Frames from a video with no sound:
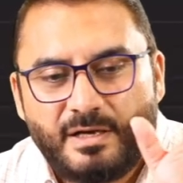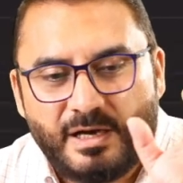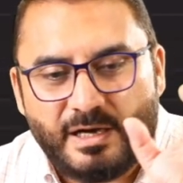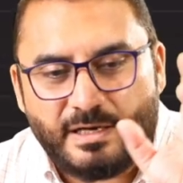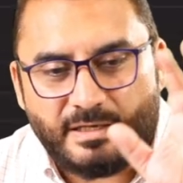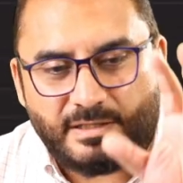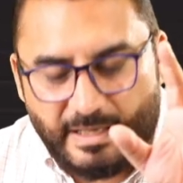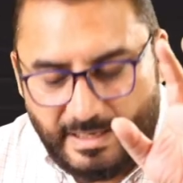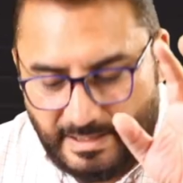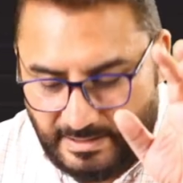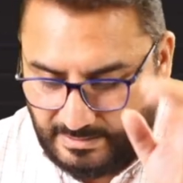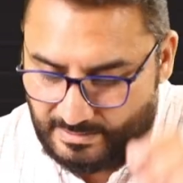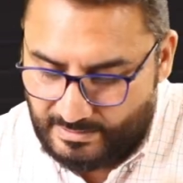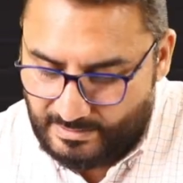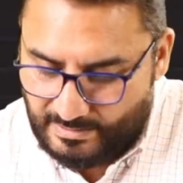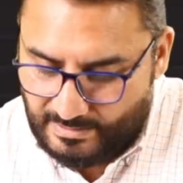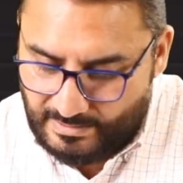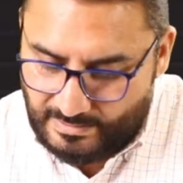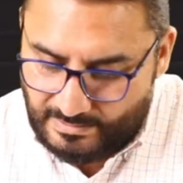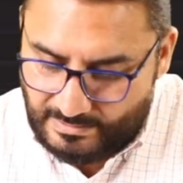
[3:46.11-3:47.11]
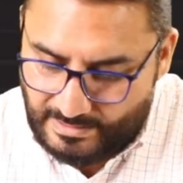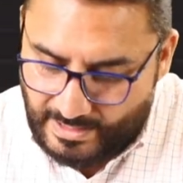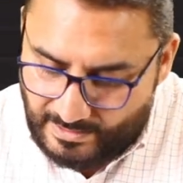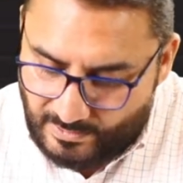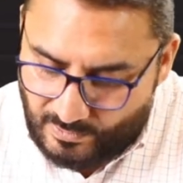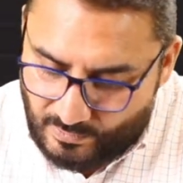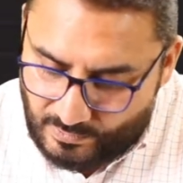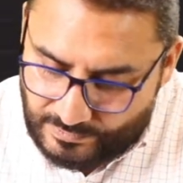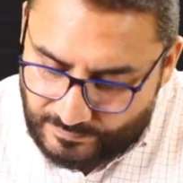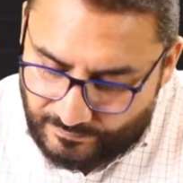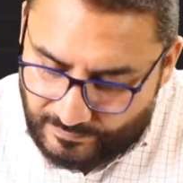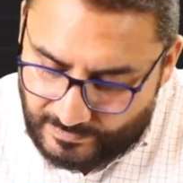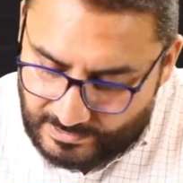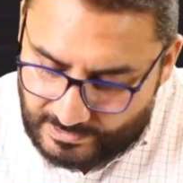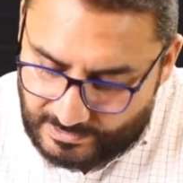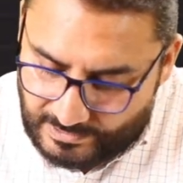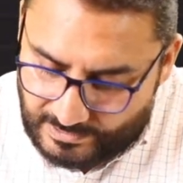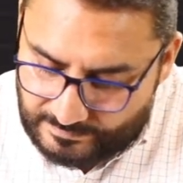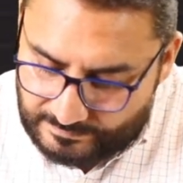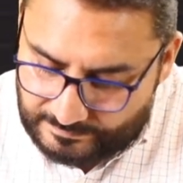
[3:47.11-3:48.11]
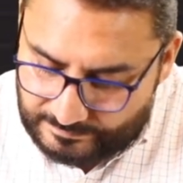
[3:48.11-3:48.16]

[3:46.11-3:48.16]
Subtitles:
and then that goes further.